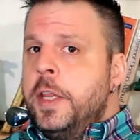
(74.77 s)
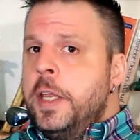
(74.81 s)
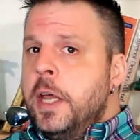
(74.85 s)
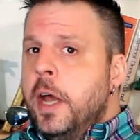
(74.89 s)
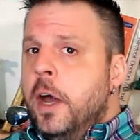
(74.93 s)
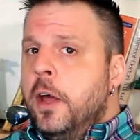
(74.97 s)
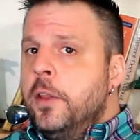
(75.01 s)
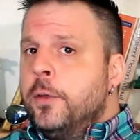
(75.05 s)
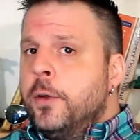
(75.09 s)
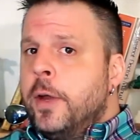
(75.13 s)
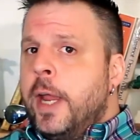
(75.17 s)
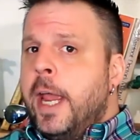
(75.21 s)
the
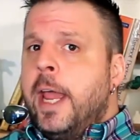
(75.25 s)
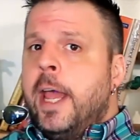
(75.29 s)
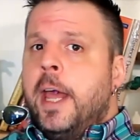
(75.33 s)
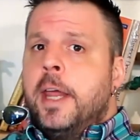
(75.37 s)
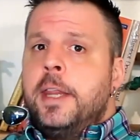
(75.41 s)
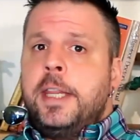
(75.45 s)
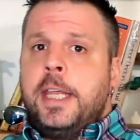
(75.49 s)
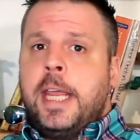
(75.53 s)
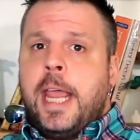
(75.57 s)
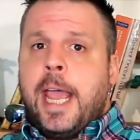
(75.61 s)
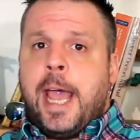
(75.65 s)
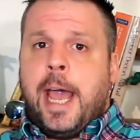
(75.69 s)
other
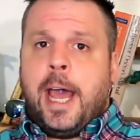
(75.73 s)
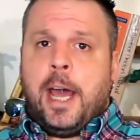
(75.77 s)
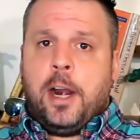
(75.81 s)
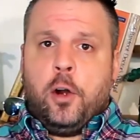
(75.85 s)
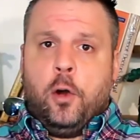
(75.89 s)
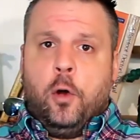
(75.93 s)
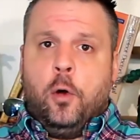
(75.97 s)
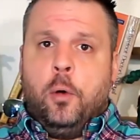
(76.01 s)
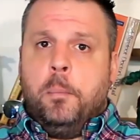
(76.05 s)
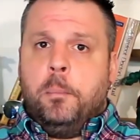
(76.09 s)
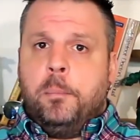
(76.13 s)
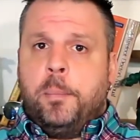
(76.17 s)
hand, the
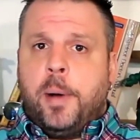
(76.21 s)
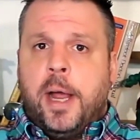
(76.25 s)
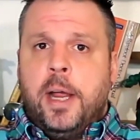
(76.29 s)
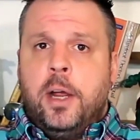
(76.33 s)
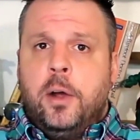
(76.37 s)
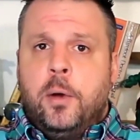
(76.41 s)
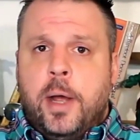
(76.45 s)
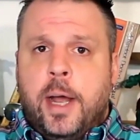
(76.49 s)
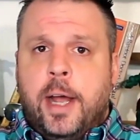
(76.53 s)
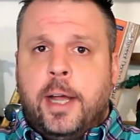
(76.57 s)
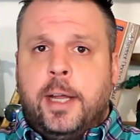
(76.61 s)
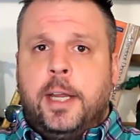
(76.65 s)
at-home
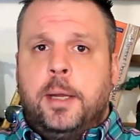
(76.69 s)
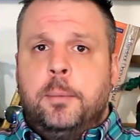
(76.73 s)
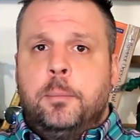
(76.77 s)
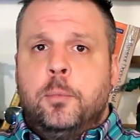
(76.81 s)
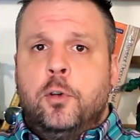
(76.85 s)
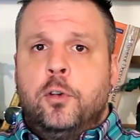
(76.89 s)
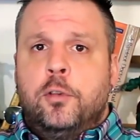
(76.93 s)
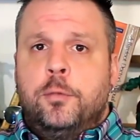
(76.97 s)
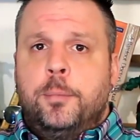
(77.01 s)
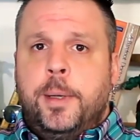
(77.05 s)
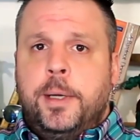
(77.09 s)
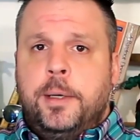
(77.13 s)
biohacking
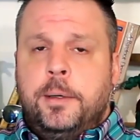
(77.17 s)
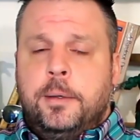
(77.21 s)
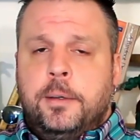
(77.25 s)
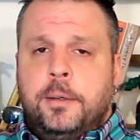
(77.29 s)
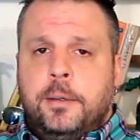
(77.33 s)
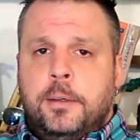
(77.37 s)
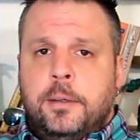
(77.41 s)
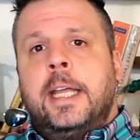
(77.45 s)
movement